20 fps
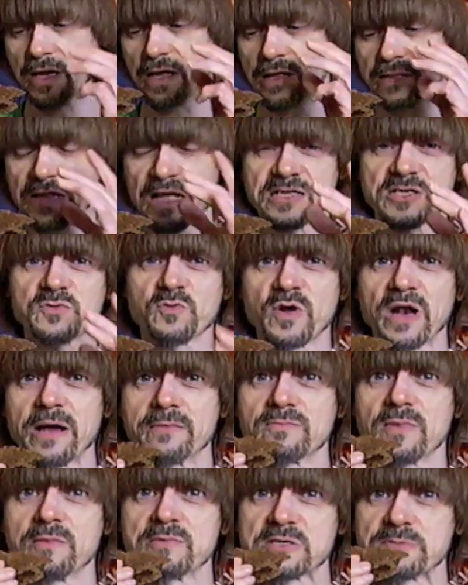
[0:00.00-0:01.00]
that's what
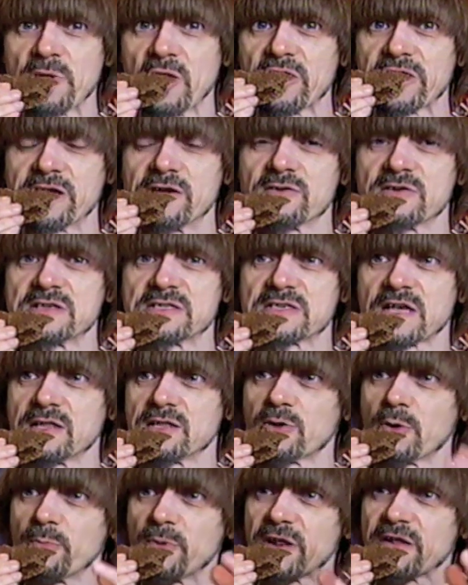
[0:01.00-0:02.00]
I'm smelling here, is a
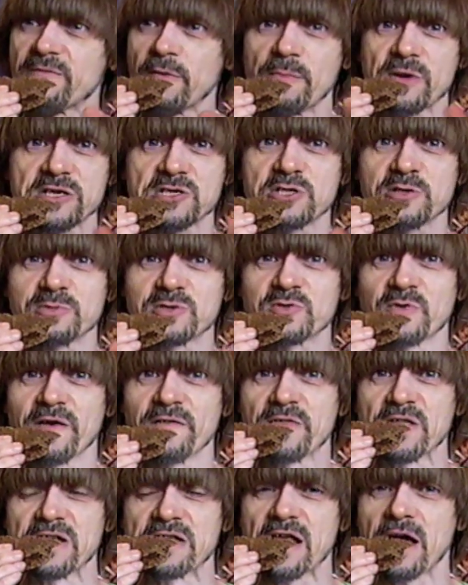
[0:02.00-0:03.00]
little bit of a mixture
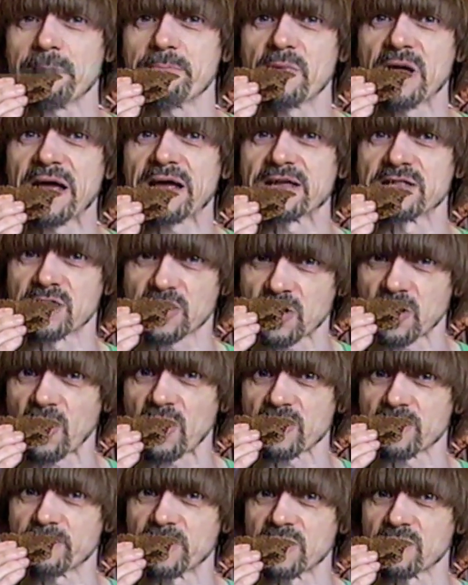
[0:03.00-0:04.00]
between the nutmeg and the
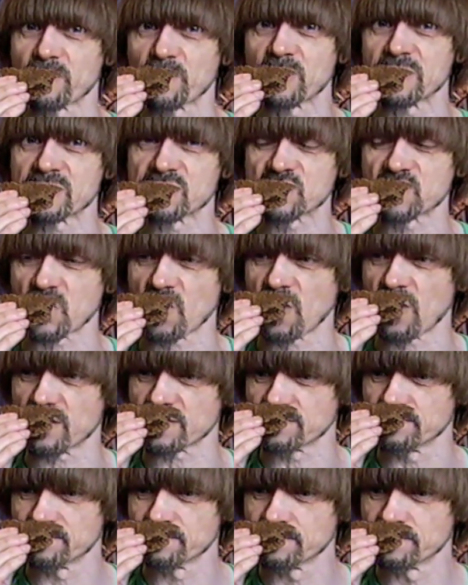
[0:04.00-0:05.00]
cardamom are pretty
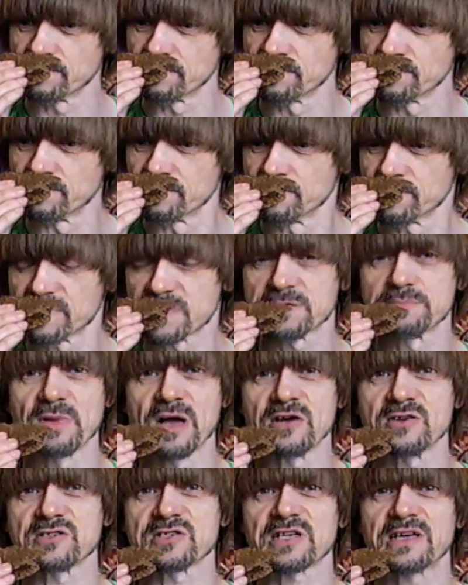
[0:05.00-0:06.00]
strong
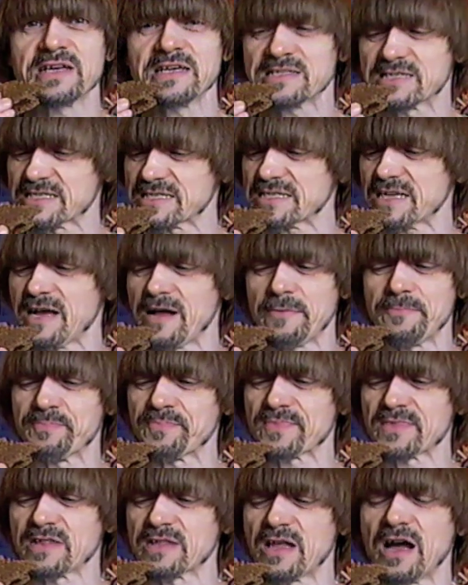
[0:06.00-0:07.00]
smells. It's
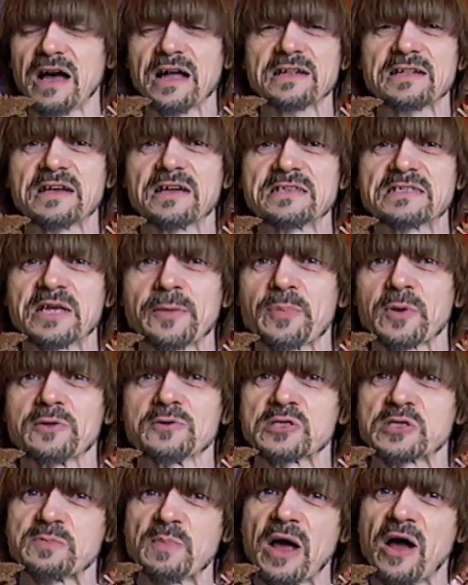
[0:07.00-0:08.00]
not a typical
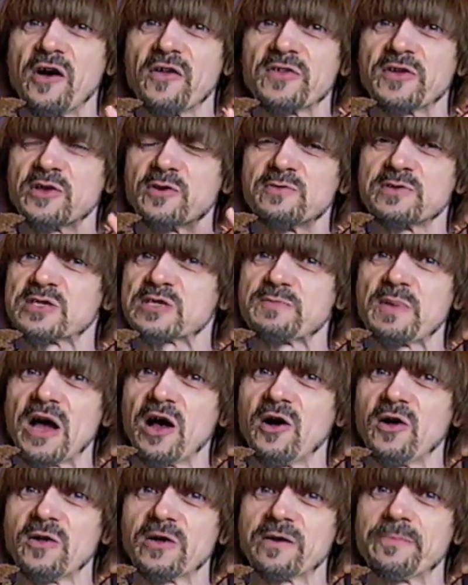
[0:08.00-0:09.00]
smell that you would
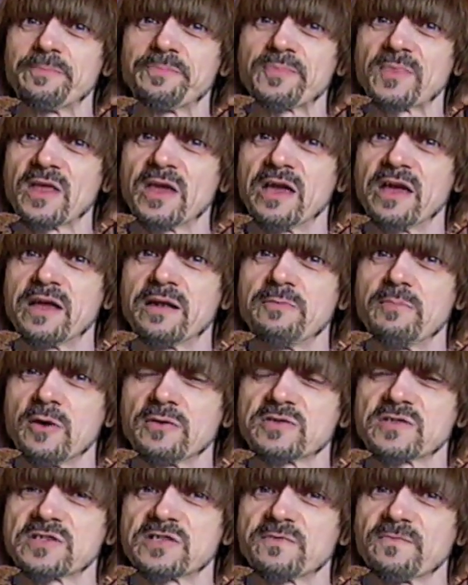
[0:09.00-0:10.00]
smell in
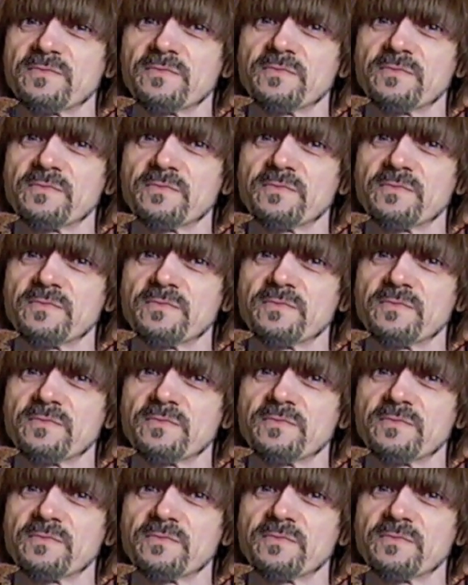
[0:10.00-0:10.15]
most